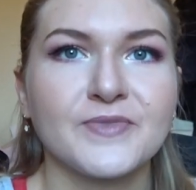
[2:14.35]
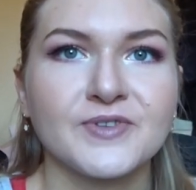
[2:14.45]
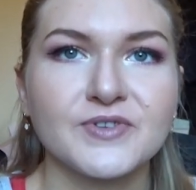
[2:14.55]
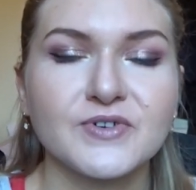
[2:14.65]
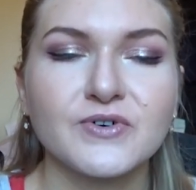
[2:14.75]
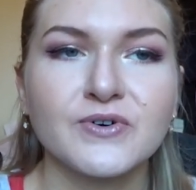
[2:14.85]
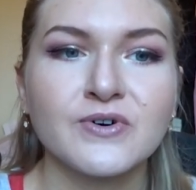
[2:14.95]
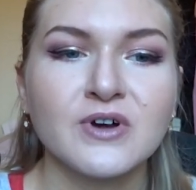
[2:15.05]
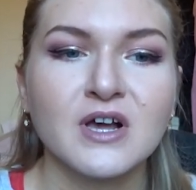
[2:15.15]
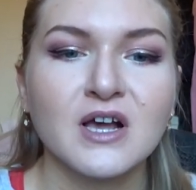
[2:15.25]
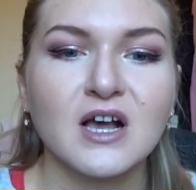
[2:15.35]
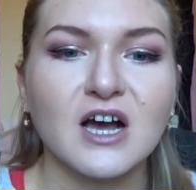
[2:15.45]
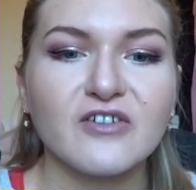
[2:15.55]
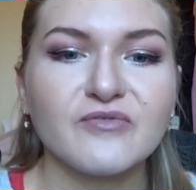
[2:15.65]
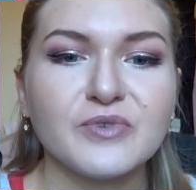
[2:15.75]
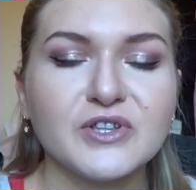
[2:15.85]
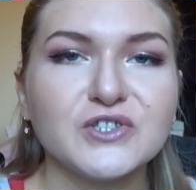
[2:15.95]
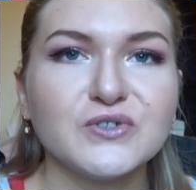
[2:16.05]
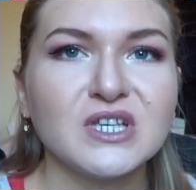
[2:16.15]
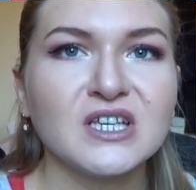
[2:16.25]
So
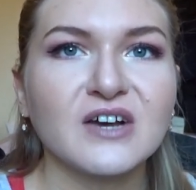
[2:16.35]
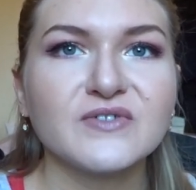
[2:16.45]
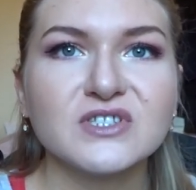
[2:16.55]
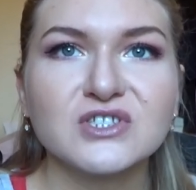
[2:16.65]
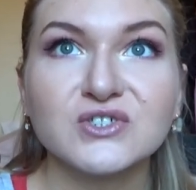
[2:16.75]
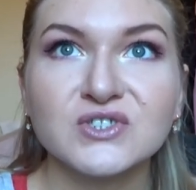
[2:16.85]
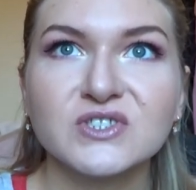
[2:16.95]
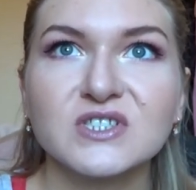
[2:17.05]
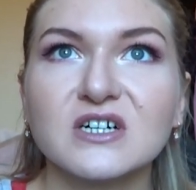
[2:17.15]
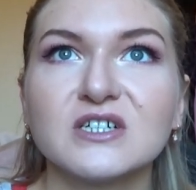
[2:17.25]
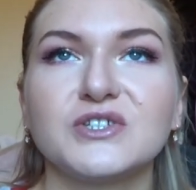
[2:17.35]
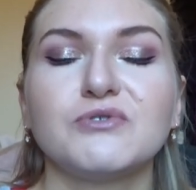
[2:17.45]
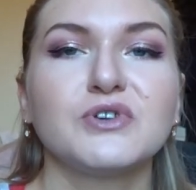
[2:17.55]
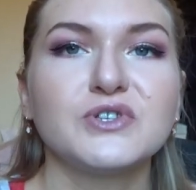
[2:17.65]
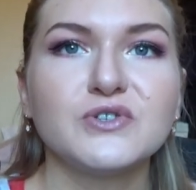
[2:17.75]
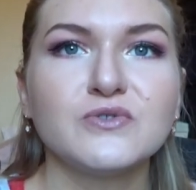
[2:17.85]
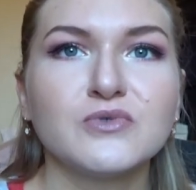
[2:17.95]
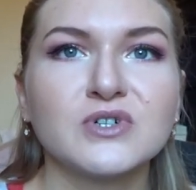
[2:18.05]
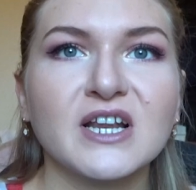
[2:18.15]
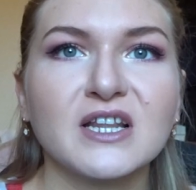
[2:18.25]
I've just started doing
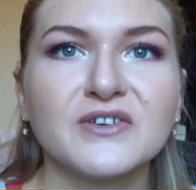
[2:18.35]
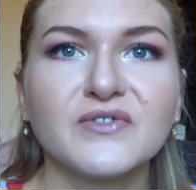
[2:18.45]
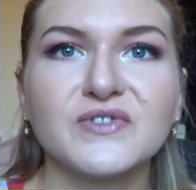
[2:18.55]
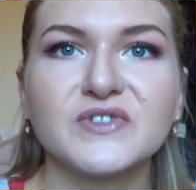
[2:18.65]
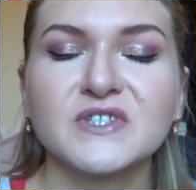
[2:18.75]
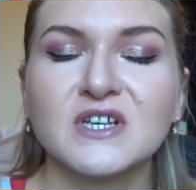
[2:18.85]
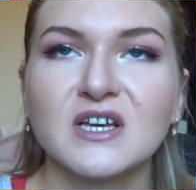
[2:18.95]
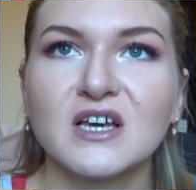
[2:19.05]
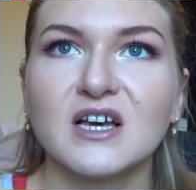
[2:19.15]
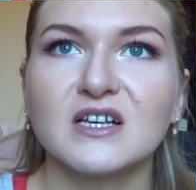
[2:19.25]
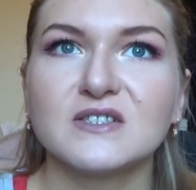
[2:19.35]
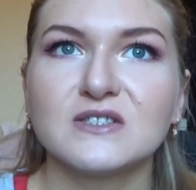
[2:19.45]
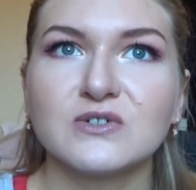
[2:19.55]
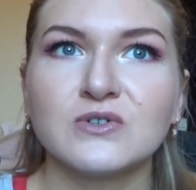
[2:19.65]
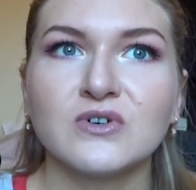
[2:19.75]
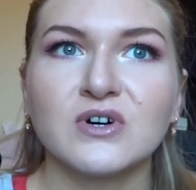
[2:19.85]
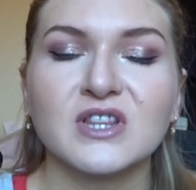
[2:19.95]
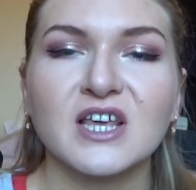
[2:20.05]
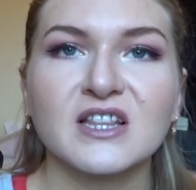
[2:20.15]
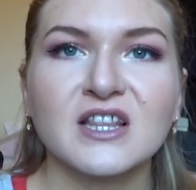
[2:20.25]
sumo deadlifts, so
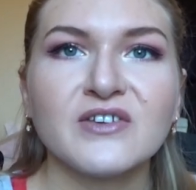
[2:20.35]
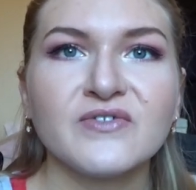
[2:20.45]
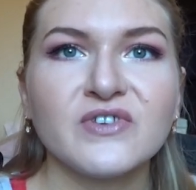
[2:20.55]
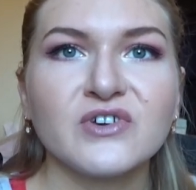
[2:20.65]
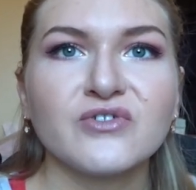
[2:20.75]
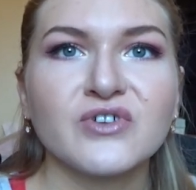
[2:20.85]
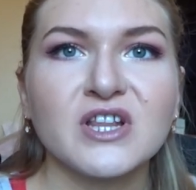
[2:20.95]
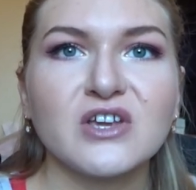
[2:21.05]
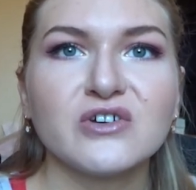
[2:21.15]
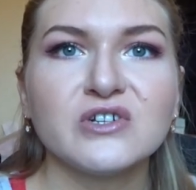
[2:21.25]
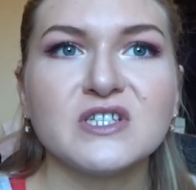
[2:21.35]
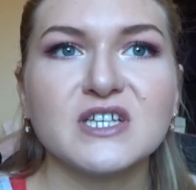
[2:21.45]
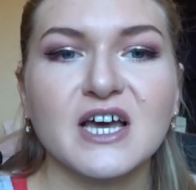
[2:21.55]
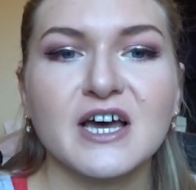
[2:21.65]
that they feel really good.